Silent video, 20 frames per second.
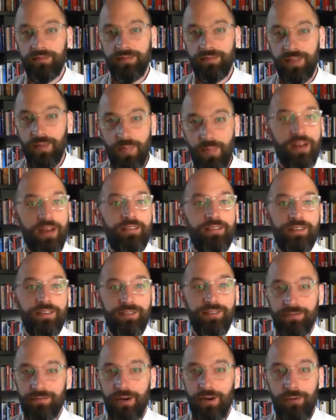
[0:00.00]
the
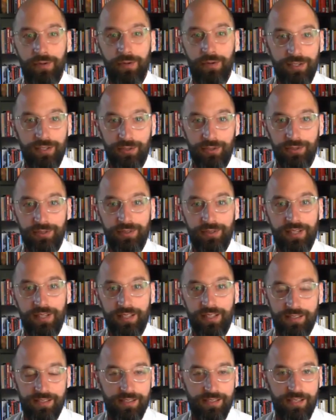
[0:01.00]
benefits of what we do
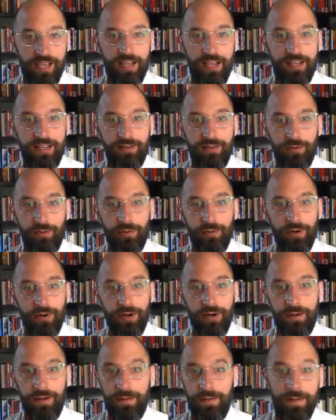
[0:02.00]
in society,
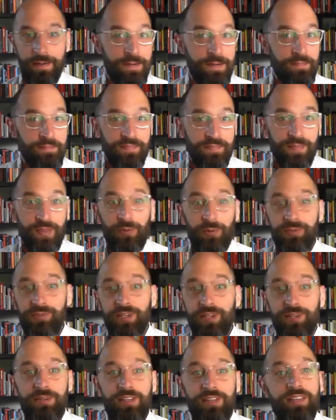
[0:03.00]
or no one's
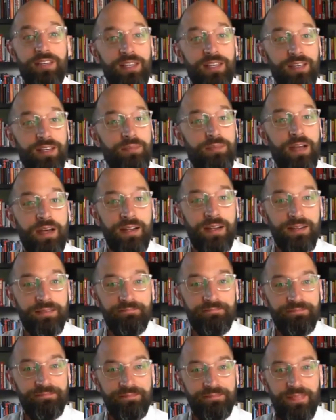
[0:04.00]
going to be thinking about it.
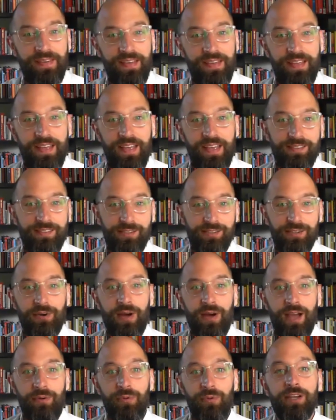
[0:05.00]
And so
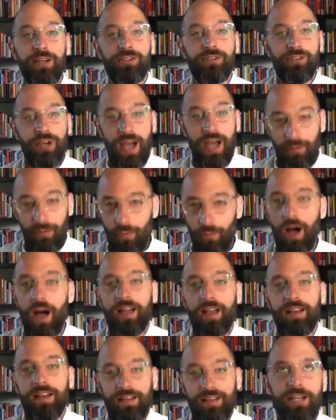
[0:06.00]

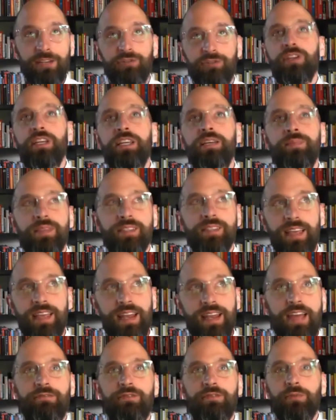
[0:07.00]
my dream is
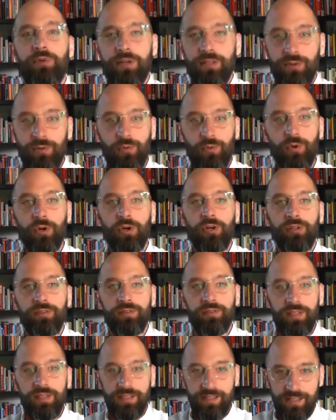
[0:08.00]
that everyone in the
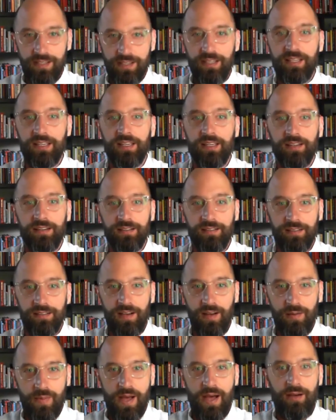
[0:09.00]
world is thinking
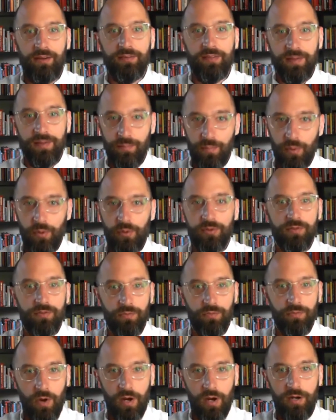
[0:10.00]
about the importance
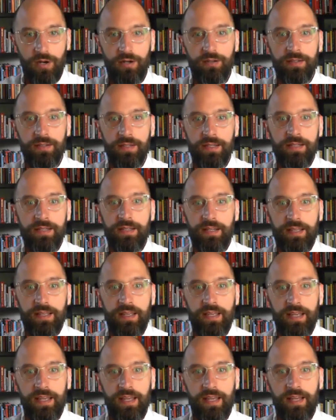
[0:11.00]
of water,
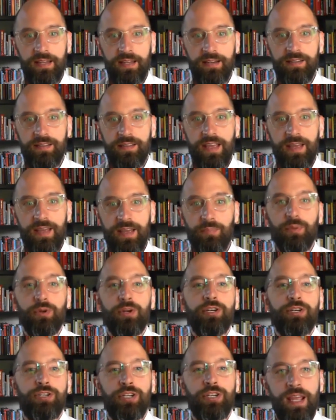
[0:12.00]
and they
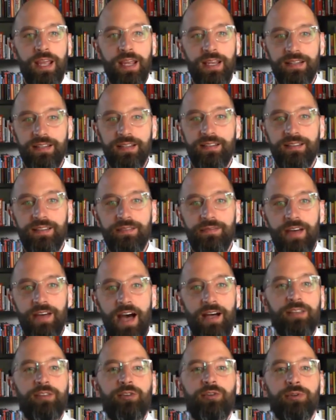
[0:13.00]
appreciate the
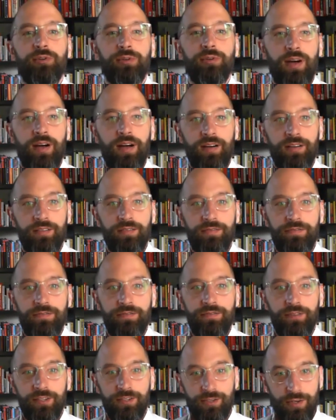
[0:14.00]
value of
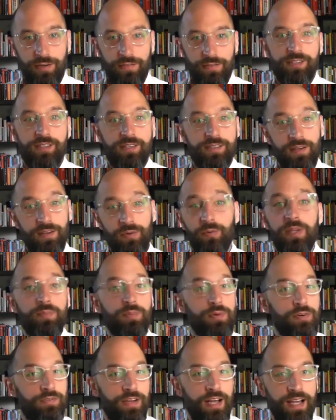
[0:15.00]
the services that we
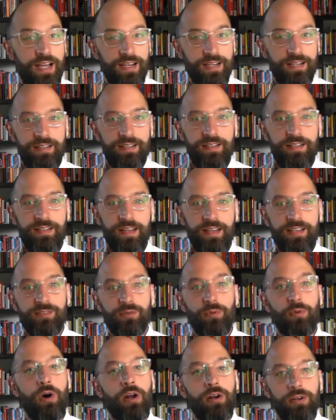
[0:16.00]
provide as
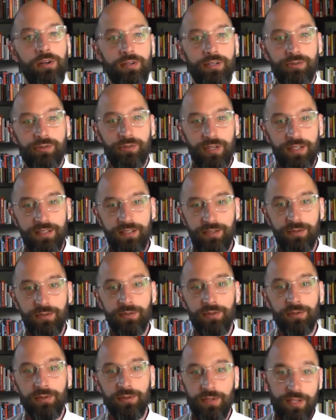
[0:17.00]
a water industry
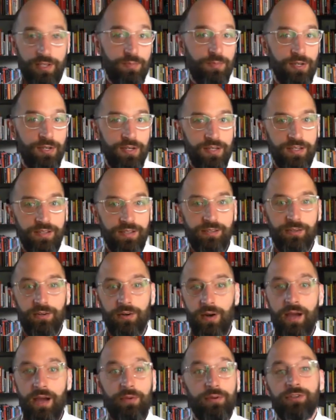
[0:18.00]
to the community.
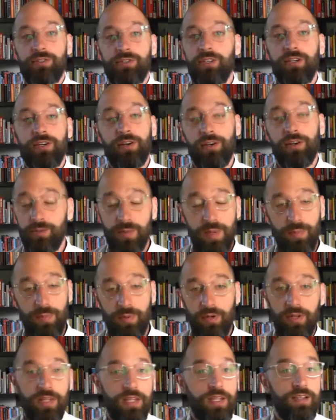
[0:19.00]
So I would just encourage
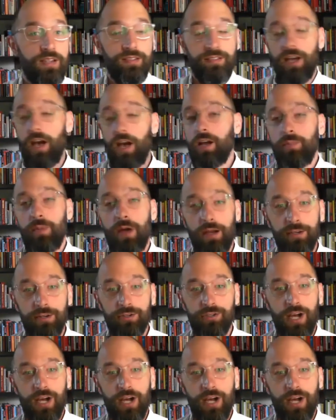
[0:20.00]
people, talk about your